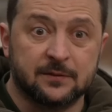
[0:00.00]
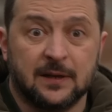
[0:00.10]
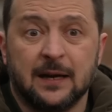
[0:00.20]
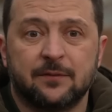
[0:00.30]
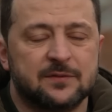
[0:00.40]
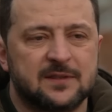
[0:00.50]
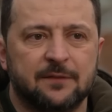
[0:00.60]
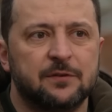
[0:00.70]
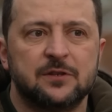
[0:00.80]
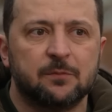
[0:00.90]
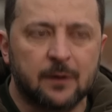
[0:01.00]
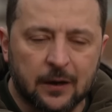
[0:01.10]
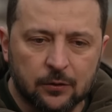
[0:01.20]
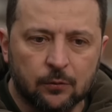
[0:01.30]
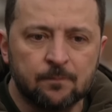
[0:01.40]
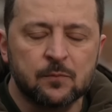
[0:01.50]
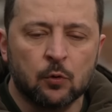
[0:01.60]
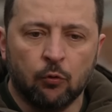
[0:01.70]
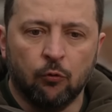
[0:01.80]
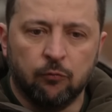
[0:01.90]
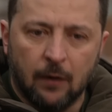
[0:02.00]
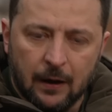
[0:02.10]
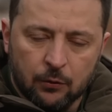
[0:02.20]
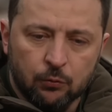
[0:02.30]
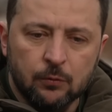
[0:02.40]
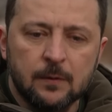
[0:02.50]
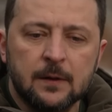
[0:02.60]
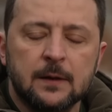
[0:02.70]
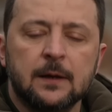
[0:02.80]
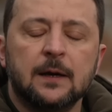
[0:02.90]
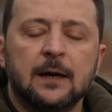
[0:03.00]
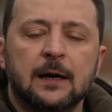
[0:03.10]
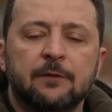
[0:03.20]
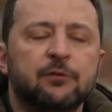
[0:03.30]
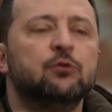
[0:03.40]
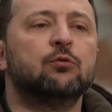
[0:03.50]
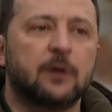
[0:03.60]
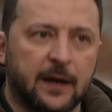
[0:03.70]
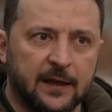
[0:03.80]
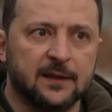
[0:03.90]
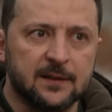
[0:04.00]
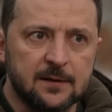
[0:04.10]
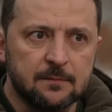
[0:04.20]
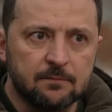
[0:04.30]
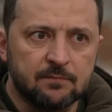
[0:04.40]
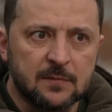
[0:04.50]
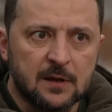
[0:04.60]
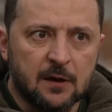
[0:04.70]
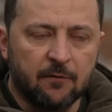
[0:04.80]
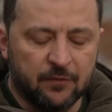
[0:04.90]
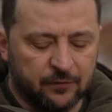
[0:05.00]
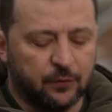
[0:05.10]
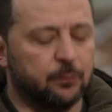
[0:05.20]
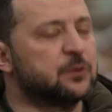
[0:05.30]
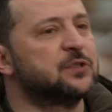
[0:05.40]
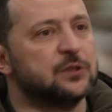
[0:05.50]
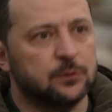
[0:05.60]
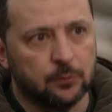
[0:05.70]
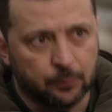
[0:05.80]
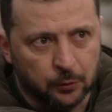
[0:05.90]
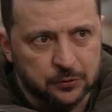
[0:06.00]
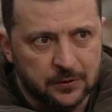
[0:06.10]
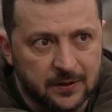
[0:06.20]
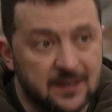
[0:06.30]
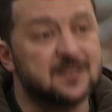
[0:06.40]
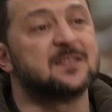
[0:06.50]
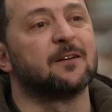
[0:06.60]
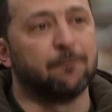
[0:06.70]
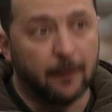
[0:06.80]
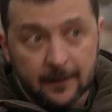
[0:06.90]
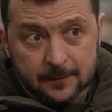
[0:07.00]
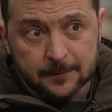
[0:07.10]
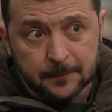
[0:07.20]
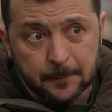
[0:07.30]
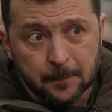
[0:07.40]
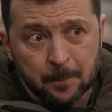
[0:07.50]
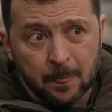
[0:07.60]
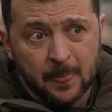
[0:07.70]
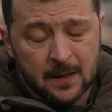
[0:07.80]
foremost, we understand that there is a humanitarian disaster there. But of course, it took attention away from Ukraine.